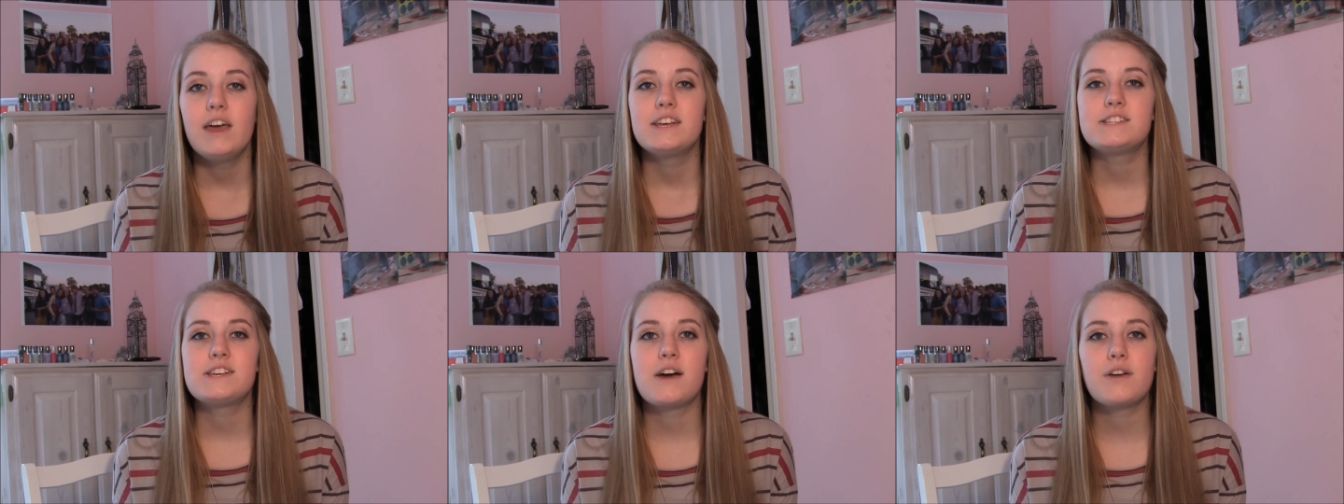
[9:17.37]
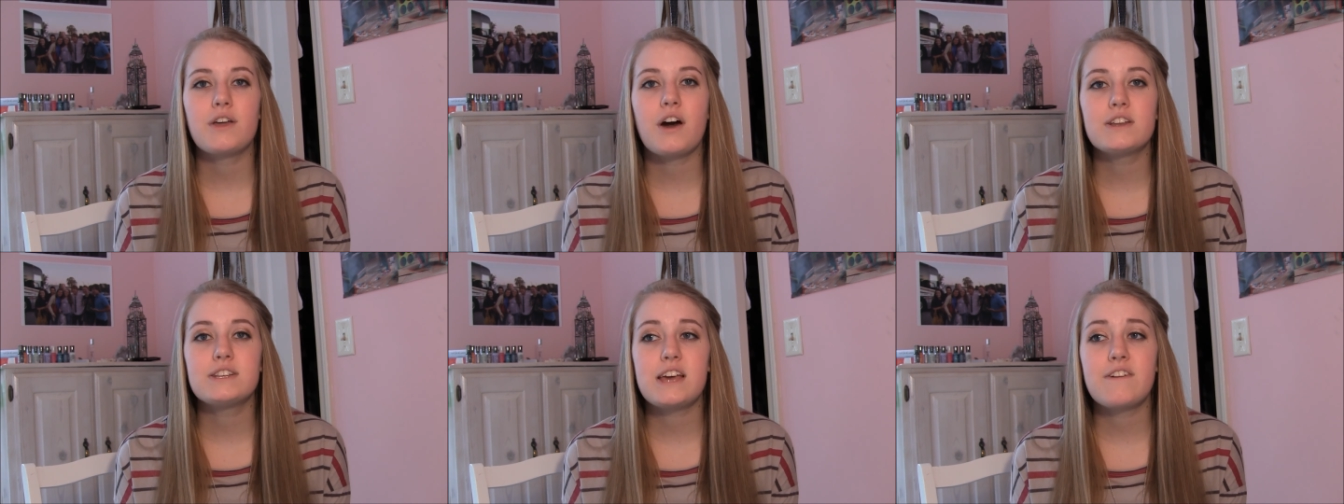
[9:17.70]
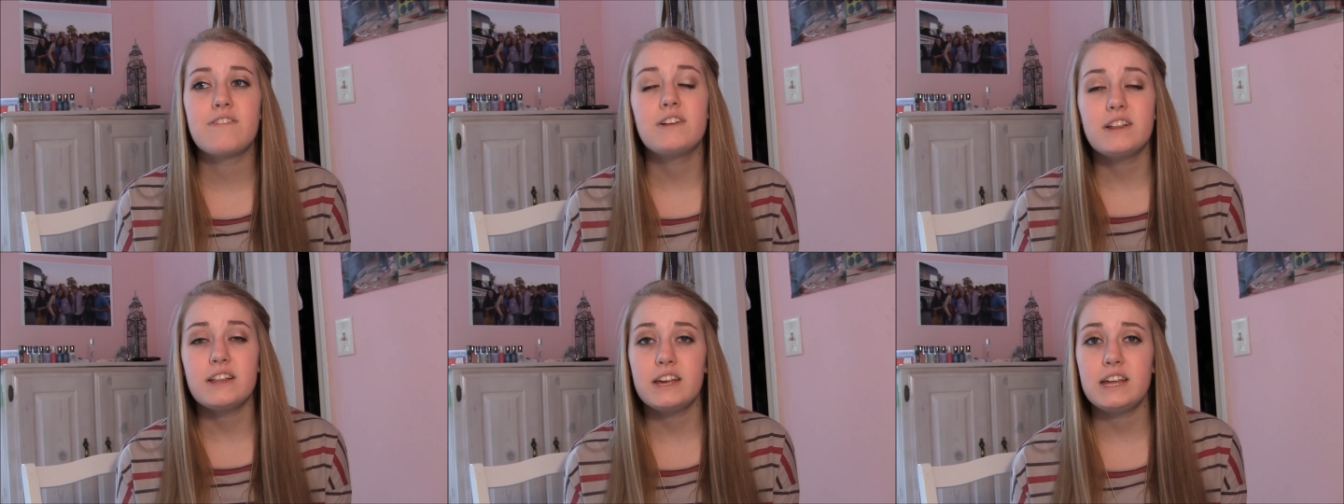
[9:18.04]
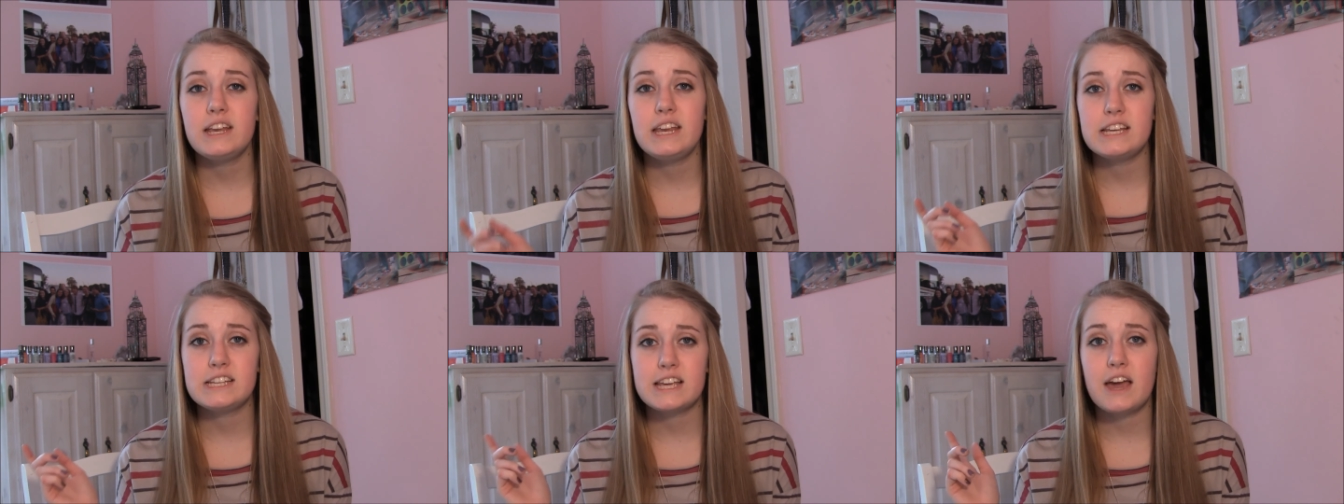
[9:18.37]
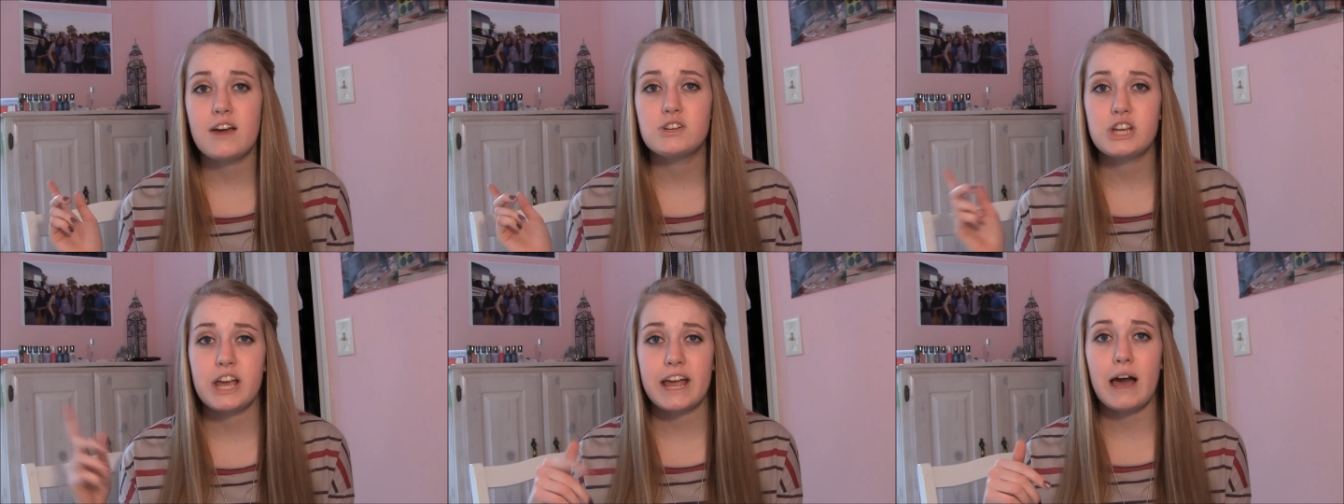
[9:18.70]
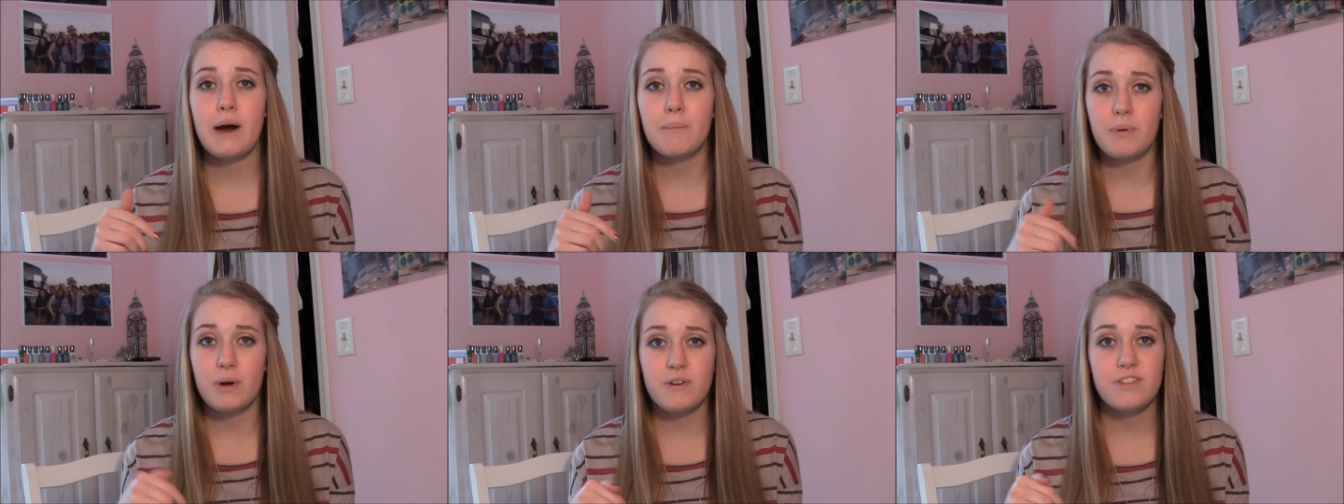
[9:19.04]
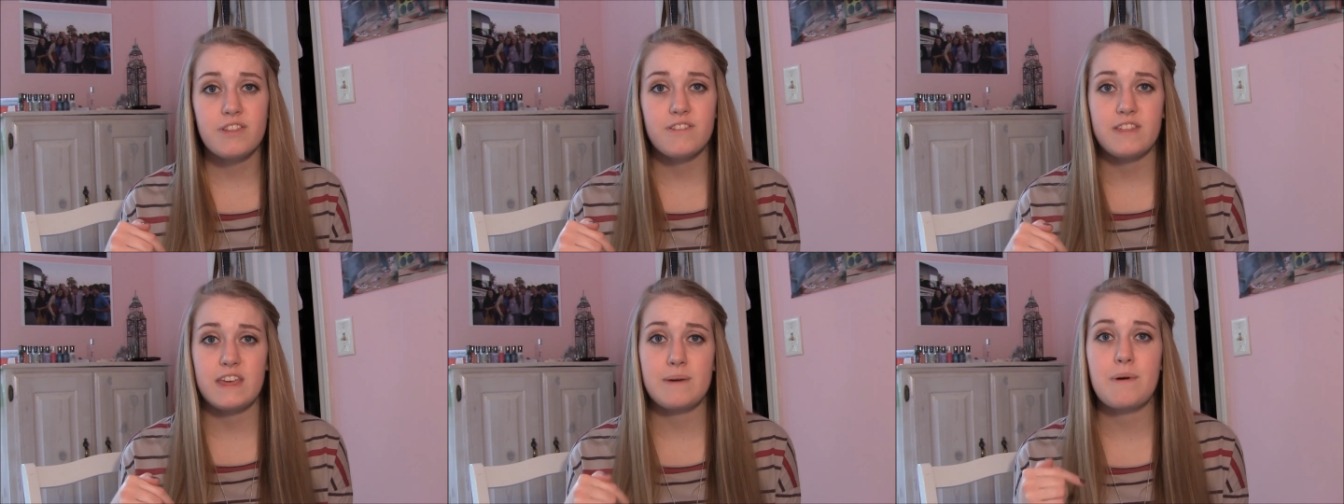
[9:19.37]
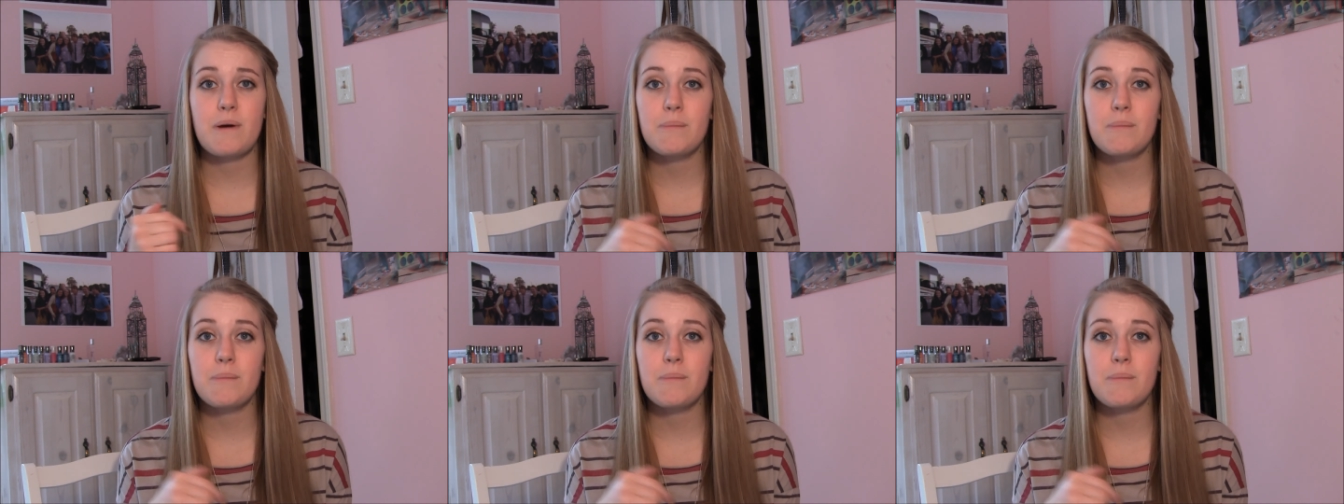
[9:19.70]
so y'all definitely need to go check out both of them.